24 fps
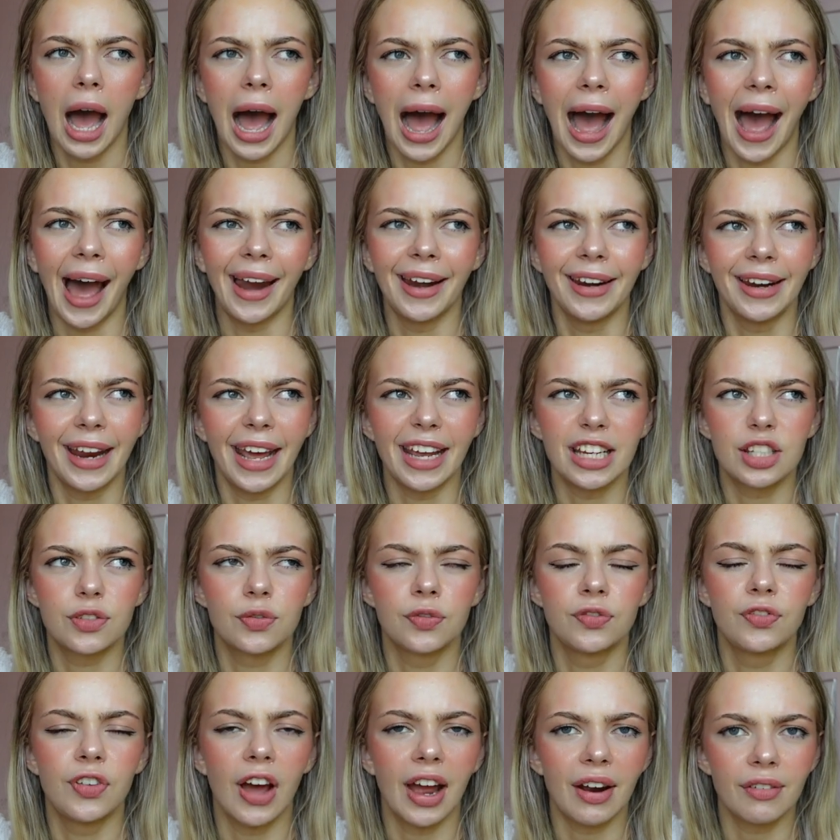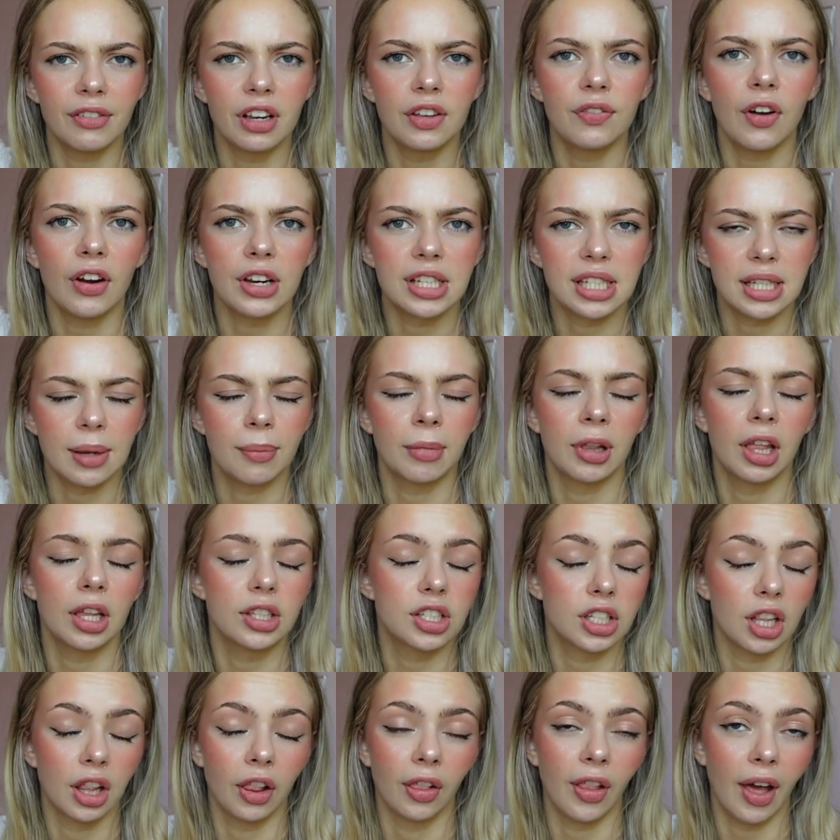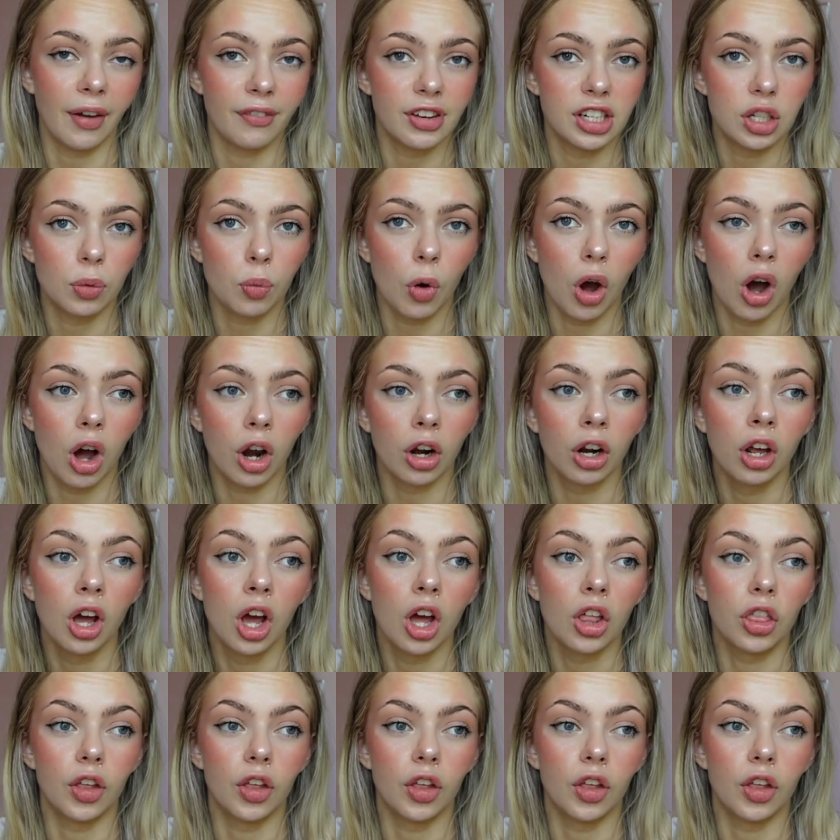and it's very, very similar to the Lavender one.